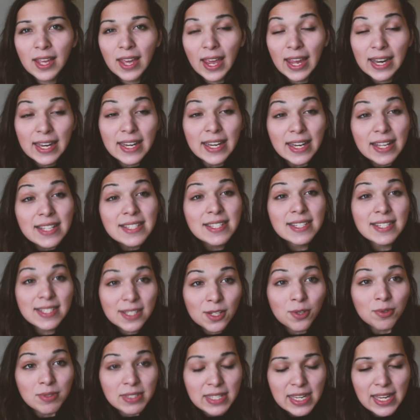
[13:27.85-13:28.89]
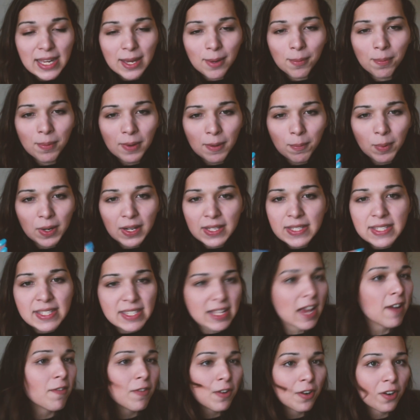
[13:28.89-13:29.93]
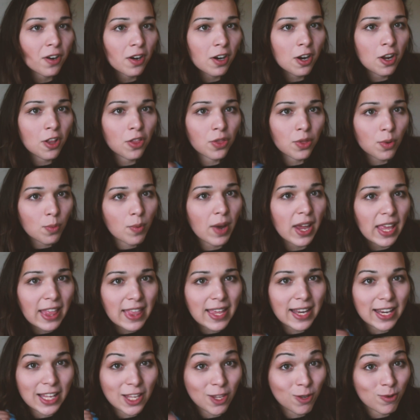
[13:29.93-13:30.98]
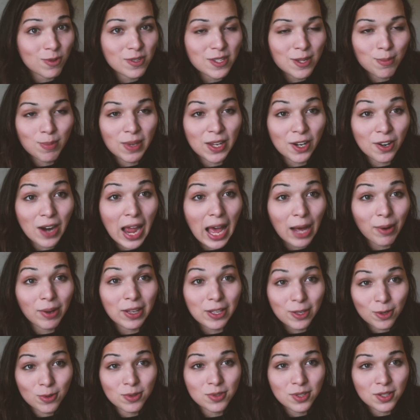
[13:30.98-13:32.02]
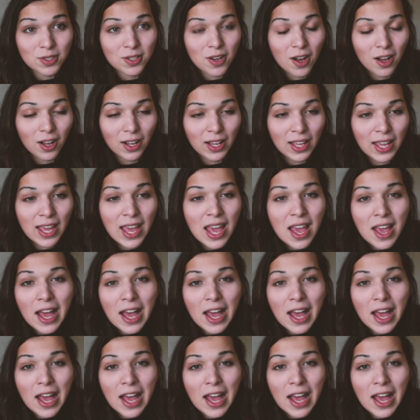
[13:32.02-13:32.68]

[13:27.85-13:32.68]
and it is still deep, but it's never the way that it used to be or how I used to talk.